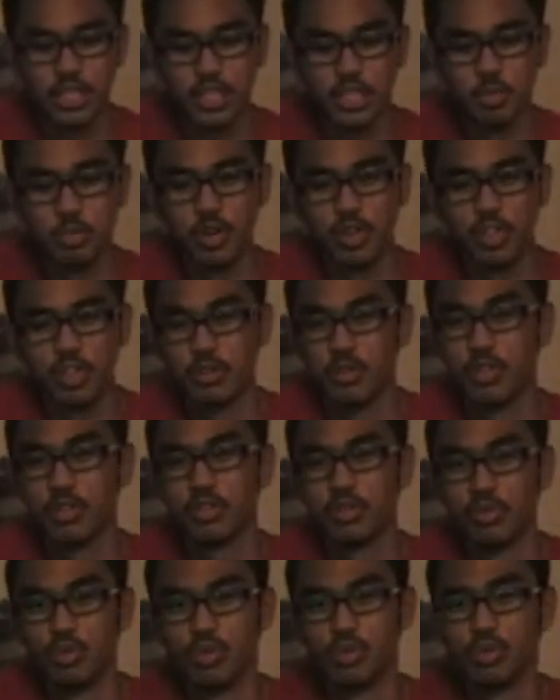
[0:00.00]
it's one of the
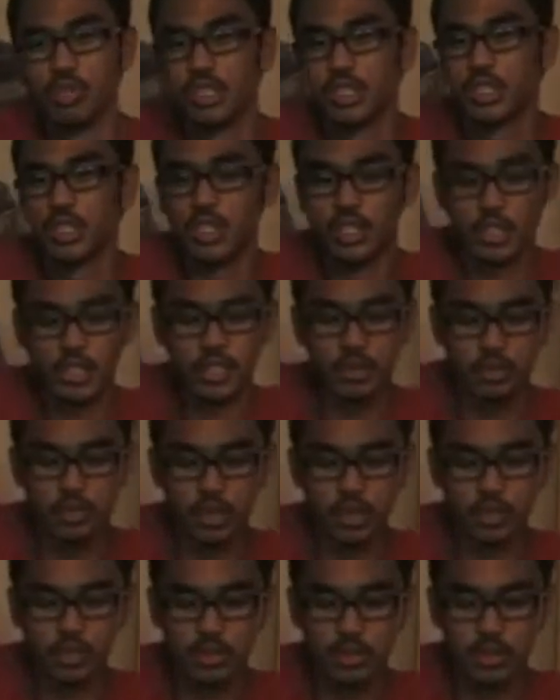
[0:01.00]
most grueling
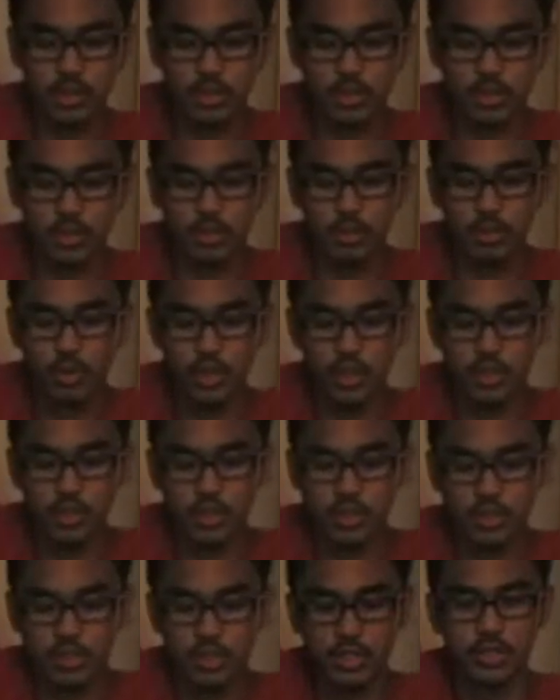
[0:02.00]
experiences if you watch
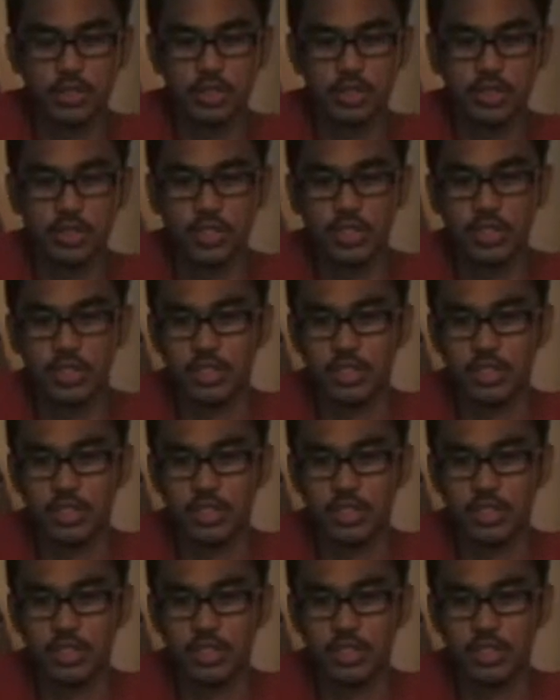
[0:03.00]
it seriously,